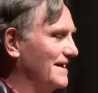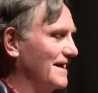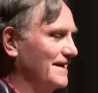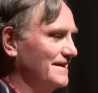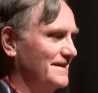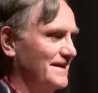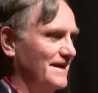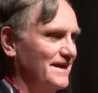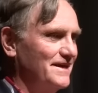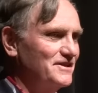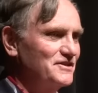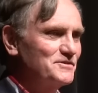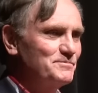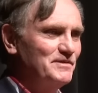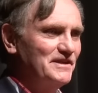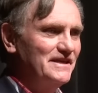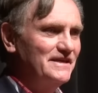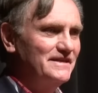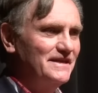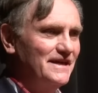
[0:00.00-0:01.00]
I can't
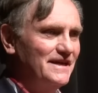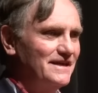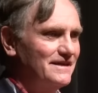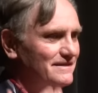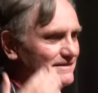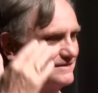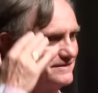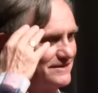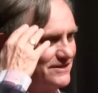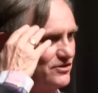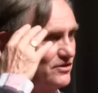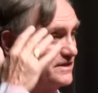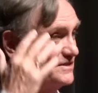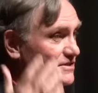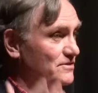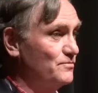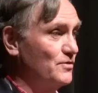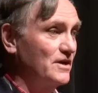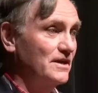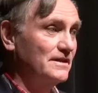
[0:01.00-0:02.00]
explain that. You know, I
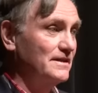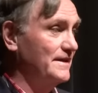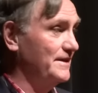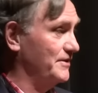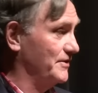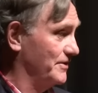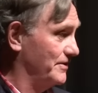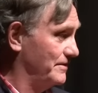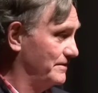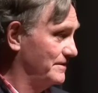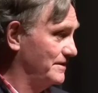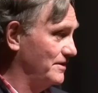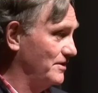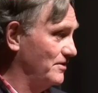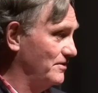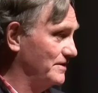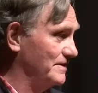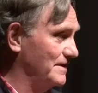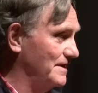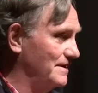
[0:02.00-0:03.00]
didn't want to litter, you
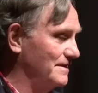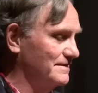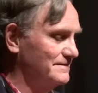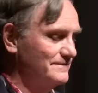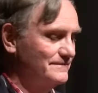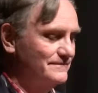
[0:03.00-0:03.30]
know, in the